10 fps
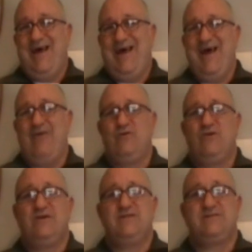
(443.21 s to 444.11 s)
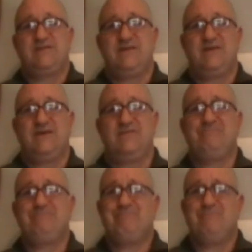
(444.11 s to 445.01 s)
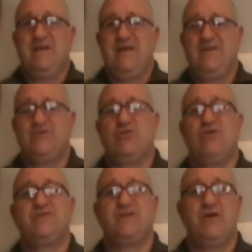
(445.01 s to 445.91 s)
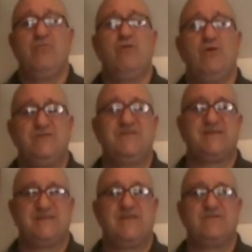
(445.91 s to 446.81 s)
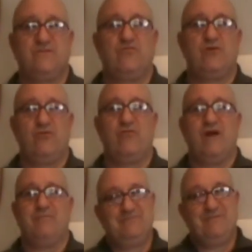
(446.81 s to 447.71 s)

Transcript: and was um, in charge of their most successful program.